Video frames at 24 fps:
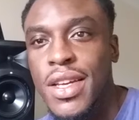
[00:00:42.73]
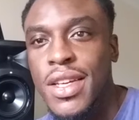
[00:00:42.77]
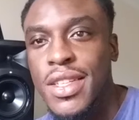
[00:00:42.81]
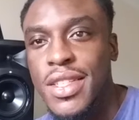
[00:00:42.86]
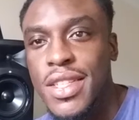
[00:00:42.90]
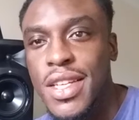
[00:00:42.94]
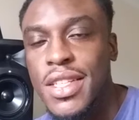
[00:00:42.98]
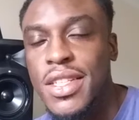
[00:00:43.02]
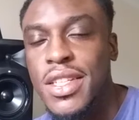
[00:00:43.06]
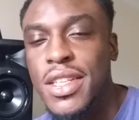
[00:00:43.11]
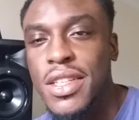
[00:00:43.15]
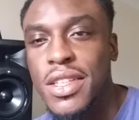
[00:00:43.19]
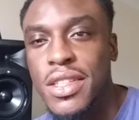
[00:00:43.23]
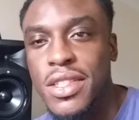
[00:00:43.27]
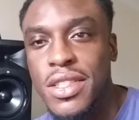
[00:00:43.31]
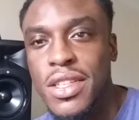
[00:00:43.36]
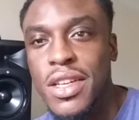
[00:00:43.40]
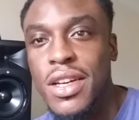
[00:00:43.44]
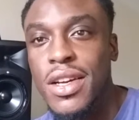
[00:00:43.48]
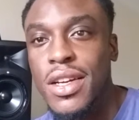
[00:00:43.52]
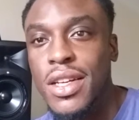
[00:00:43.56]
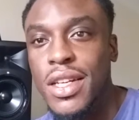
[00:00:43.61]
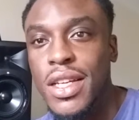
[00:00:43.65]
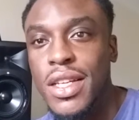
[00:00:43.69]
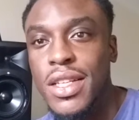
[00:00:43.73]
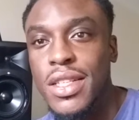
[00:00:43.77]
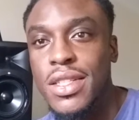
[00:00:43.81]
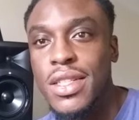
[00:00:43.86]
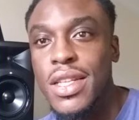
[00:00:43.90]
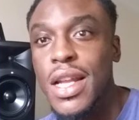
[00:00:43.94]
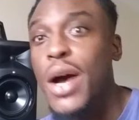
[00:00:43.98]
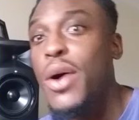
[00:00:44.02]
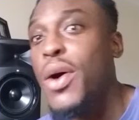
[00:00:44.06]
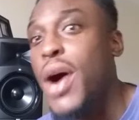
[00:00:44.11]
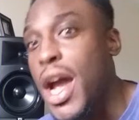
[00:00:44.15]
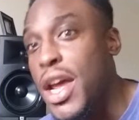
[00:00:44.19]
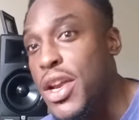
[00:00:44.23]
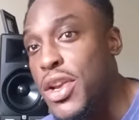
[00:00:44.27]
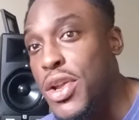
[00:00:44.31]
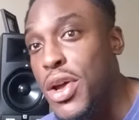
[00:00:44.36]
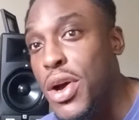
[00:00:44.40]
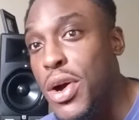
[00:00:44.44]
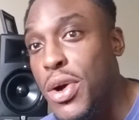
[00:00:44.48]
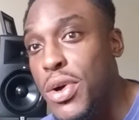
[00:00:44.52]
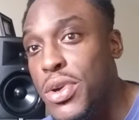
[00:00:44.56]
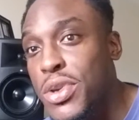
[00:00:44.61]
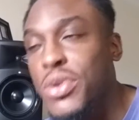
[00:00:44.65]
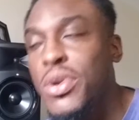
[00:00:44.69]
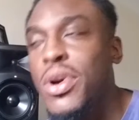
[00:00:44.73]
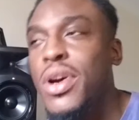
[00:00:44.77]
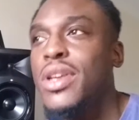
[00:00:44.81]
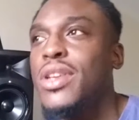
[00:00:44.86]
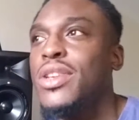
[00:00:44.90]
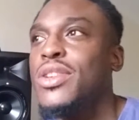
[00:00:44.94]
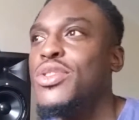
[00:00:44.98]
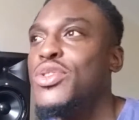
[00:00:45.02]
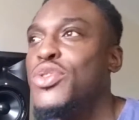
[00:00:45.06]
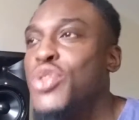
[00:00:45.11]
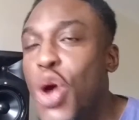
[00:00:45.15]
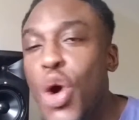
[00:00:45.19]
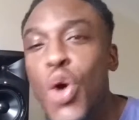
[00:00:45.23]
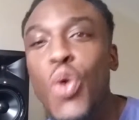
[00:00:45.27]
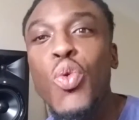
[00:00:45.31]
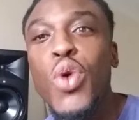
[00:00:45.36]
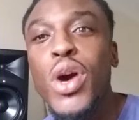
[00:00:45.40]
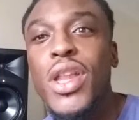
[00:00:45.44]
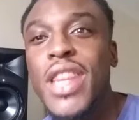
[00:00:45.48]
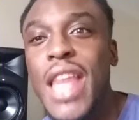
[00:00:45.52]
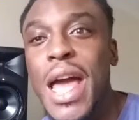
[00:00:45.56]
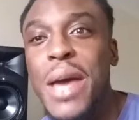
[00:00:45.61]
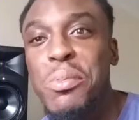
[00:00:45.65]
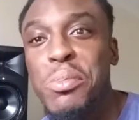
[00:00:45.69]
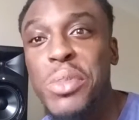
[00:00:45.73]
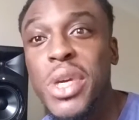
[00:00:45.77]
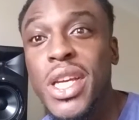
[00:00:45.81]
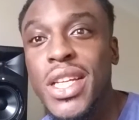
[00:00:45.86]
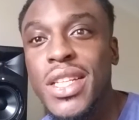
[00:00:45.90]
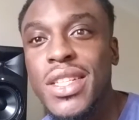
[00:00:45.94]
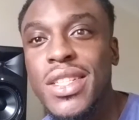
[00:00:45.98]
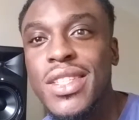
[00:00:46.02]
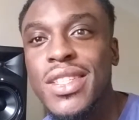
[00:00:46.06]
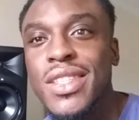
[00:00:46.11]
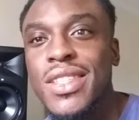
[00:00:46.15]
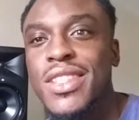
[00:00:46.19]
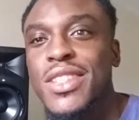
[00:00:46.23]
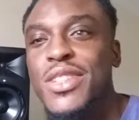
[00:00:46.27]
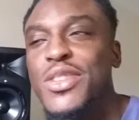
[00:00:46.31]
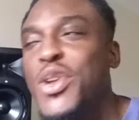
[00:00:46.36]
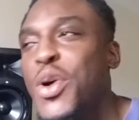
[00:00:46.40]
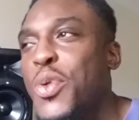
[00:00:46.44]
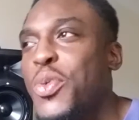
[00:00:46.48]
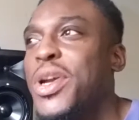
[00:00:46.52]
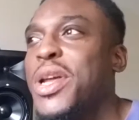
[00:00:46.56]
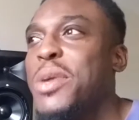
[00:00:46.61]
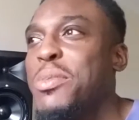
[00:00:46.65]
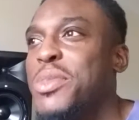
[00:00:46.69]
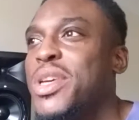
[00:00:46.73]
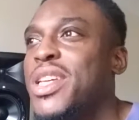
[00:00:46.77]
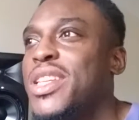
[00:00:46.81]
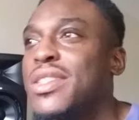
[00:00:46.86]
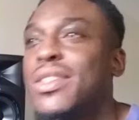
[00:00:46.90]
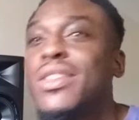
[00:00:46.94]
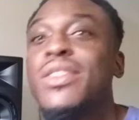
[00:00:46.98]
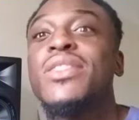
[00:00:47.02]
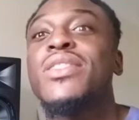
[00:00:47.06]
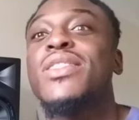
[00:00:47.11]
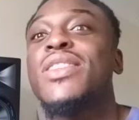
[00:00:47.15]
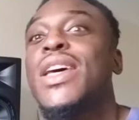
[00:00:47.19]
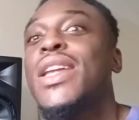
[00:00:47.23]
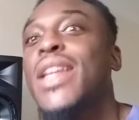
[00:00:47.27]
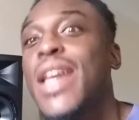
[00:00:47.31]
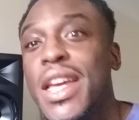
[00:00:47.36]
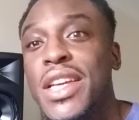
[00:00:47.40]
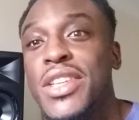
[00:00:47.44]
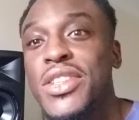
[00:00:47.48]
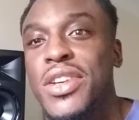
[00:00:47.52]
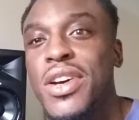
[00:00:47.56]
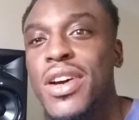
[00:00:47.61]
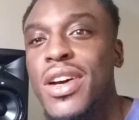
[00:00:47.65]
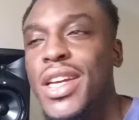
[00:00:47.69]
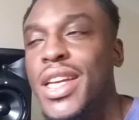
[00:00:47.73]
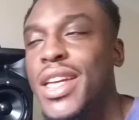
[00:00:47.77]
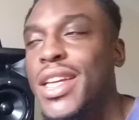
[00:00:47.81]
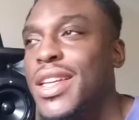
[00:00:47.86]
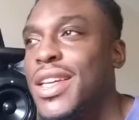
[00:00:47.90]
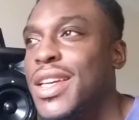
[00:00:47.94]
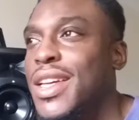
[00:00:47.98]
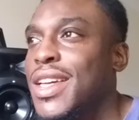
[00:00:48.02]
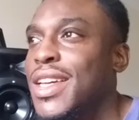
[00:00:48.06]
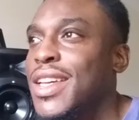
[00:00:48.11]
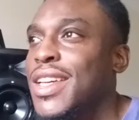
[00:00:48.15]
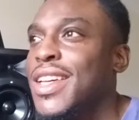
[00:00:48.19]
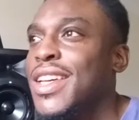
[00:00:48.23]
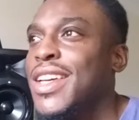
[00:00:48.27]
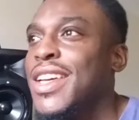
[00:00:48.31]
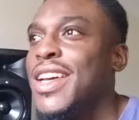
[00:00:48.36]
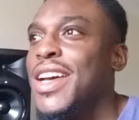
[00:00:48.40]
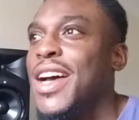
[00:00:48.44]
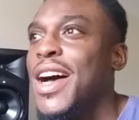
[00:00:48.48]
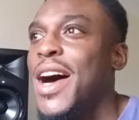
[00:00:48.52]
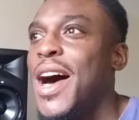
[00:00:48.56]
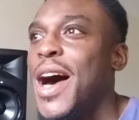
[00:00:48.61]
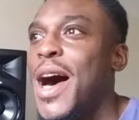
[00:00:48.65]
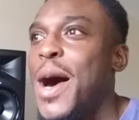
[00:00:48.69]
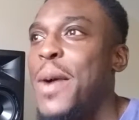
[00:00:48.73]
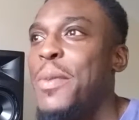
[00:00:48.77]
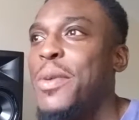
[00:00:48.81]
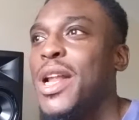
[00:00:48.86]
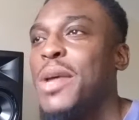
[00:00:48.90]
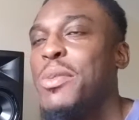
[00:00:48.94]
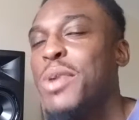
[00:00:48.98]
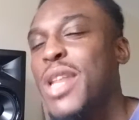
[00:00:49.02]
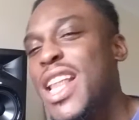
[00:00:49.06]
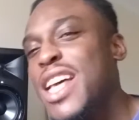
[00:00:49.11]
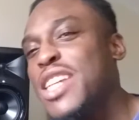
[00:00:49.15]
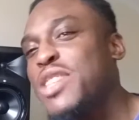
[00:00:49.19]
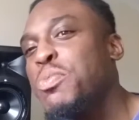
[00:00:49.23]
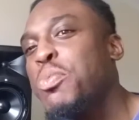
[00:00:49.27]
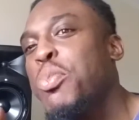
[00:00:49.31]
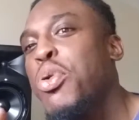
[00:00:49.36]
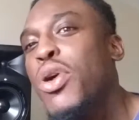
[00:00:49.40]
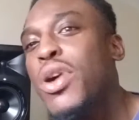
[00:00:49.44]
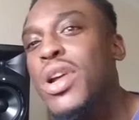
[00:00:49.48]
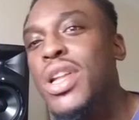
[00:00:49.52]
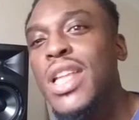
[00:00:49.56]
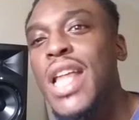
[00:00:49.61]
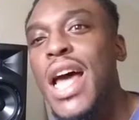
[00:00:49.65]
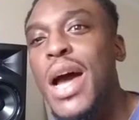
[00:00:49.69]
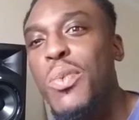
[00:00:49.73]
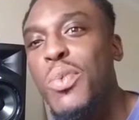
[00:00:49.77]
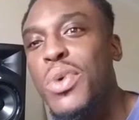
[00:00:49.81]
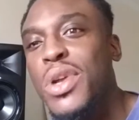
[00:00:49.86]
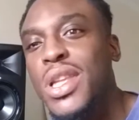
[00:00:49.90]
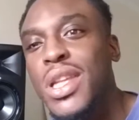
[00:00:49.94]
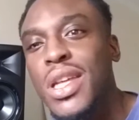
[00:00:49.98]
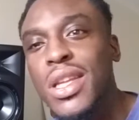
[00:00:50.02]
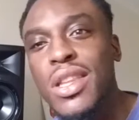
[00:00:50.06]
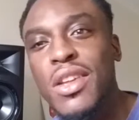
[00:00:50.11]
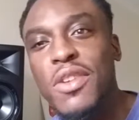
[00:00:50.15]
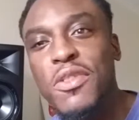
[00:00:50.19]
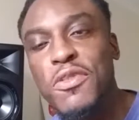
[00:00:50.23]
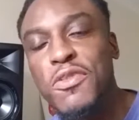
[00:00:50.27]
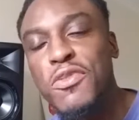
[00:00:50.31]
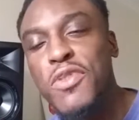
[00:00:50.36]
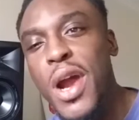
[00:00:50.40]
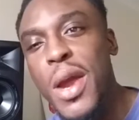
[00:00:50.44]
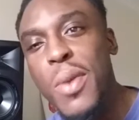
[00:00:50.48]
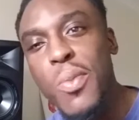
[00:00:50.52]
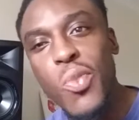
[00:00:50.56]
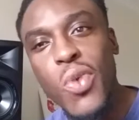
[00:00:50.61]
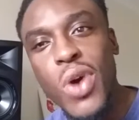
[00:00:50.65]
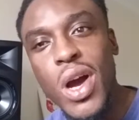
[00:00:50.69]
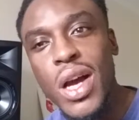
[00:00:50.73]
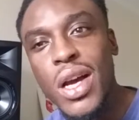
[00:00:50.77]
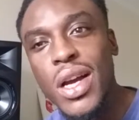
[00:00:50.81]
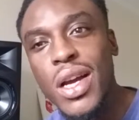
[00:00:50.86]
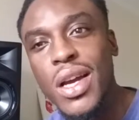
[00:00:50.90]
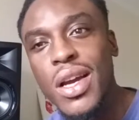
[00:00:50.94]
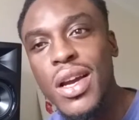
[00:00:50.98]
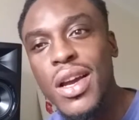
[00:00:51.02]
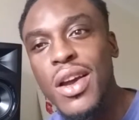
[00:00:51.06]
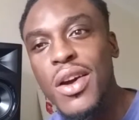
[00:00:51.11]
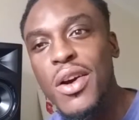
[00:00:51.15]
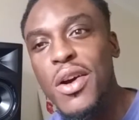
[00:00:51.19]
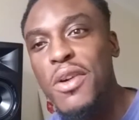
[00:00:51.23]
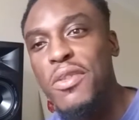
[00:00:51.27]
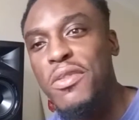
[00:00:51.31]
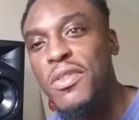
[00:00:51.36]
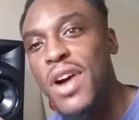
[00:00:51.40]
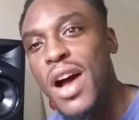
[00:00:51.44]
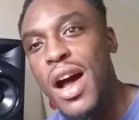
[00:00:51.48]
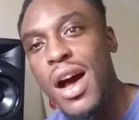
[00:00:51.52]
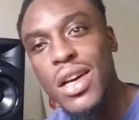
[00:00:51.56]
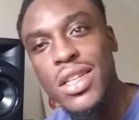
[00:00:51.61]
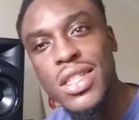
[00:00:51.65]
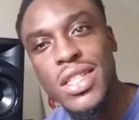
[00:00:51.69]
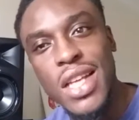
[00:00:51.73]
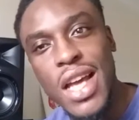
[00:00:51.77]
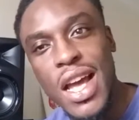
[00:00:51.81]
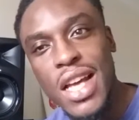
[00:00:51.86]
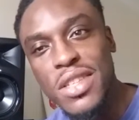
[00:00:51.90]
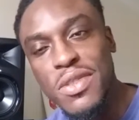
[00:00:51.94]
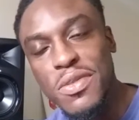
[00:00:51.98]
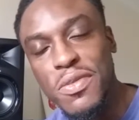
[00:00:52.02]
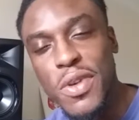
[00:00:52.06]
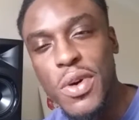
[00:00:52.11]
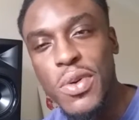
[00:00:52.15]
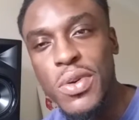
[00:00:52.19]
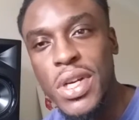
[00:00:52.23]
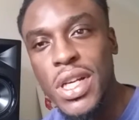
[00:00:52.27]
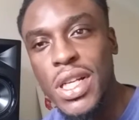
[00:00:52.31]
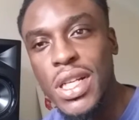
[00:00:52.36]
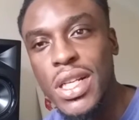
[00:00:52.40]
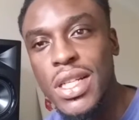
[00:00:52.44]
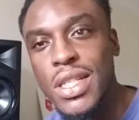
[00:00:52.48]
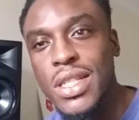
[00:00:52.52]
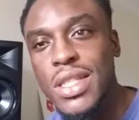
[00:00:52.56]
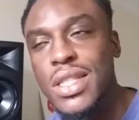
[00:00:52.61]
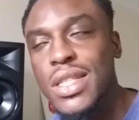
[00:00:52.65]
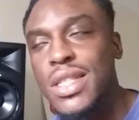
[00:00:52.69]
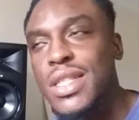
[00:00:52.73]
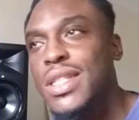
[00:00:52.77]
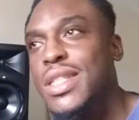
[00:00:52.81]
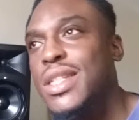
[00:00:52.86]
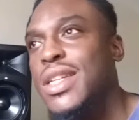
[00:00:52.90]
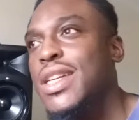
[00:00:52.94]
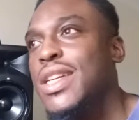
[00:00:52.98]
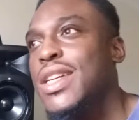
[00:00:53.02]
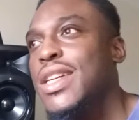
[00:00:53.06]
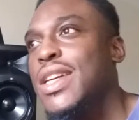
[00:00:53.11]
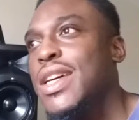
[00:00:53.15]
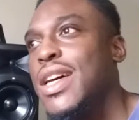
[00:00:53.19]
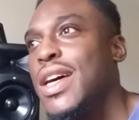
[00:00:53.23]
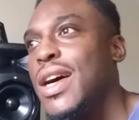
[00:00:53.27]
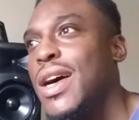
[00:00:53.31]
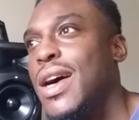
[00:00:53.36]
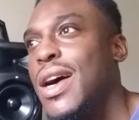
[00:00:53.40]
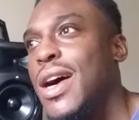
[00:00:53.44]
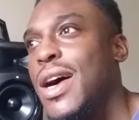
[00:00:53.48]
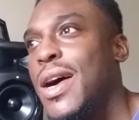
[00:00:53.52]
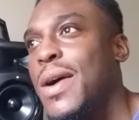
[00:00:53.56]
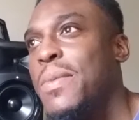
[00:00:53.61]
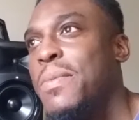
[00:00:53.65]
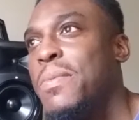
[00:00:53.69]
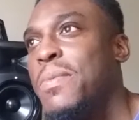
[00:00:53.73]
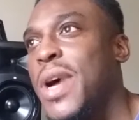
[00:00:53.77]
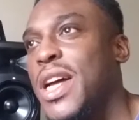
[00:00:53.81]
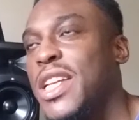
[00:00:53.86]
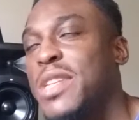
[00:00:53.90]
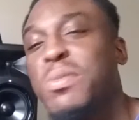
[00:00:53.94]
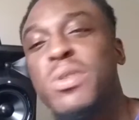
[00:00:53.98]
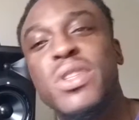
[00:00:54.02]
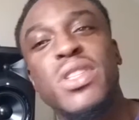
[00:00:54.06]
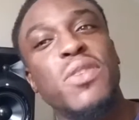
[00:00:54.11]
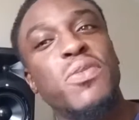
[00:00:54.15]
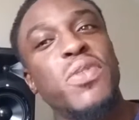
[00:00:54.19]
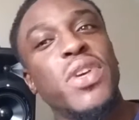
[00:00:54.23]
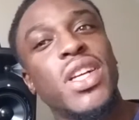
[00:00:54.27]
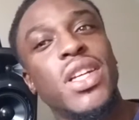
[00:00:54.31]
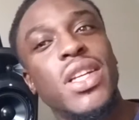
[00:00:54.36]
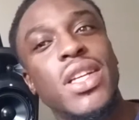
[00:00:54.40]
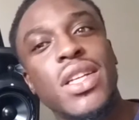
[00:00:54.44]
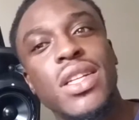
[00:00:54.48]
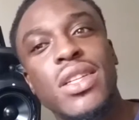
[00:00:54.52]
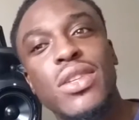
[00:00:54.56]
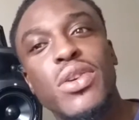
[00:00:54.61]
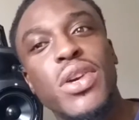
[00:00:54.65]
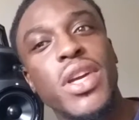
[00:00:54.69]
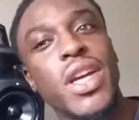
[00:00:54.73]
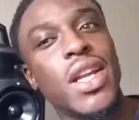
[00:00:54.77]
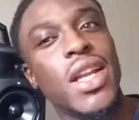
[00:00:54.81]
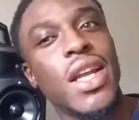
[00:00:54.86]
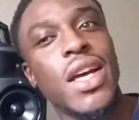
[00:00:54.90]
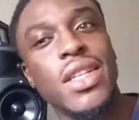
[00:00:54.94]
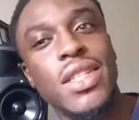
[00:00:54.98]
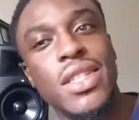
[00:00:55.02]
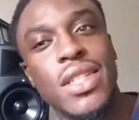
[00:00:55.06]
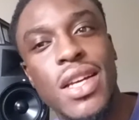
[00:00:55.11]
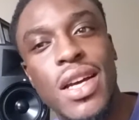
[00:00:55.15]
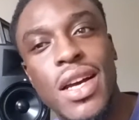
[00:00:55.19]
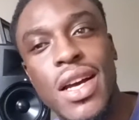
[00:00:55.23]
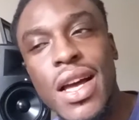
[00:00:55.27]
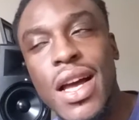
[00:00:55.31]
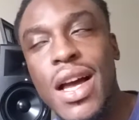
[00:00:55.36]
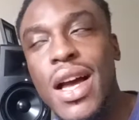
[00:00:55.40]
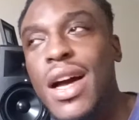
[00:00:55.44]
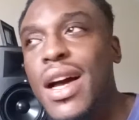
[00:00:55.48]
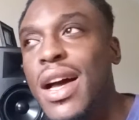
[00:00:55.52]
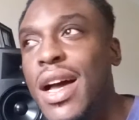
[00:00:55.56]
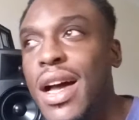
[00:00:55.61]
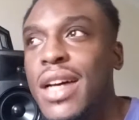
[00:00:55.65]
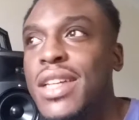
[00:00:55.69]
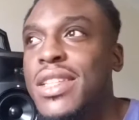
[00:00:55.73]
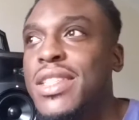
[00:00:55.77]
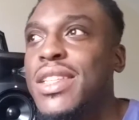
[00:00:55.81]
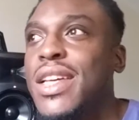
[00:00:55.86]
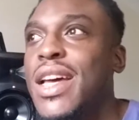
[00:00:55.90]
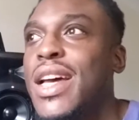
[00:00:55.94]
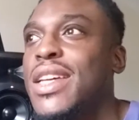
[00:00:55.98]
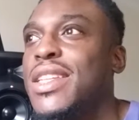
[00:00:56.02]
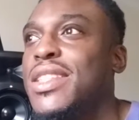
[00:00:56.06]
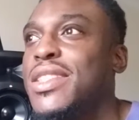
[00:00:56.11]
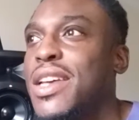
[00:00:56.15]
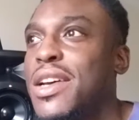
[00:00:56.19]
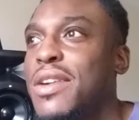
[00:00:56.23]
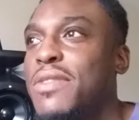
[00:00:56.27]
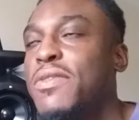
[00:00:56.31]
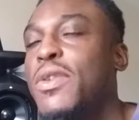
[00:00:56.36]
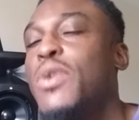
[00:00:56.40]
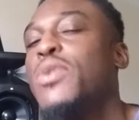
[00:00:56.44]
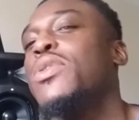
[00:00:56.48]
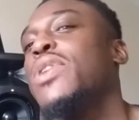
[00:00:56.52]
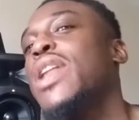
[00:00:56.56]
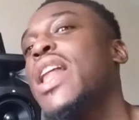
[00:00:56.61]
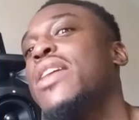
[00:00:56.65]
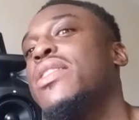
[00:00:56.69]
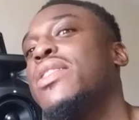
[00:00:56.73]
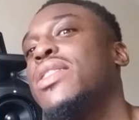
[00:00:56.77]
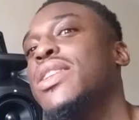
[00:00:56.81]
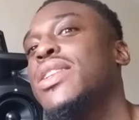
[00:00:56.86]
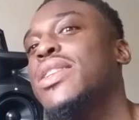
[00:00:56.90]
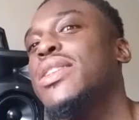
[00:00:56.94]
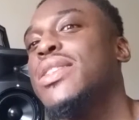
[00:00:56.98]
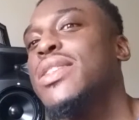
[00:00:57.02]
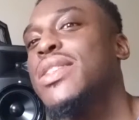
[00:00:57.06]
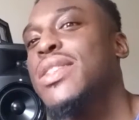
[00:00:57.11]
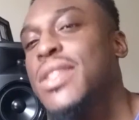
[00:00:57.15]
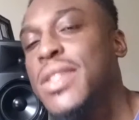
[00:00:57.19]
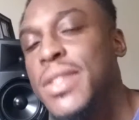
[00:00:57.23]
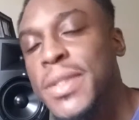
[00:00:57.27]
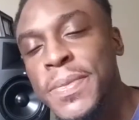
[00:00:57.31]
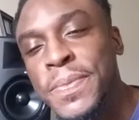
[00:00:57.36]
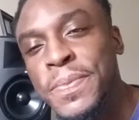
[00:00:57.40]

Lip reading: Setting targets. Now I know you know what that means. You know what it means to set a target. But let's put that within the framework of us as vocalists, and specifically looking at us as vocal athletes.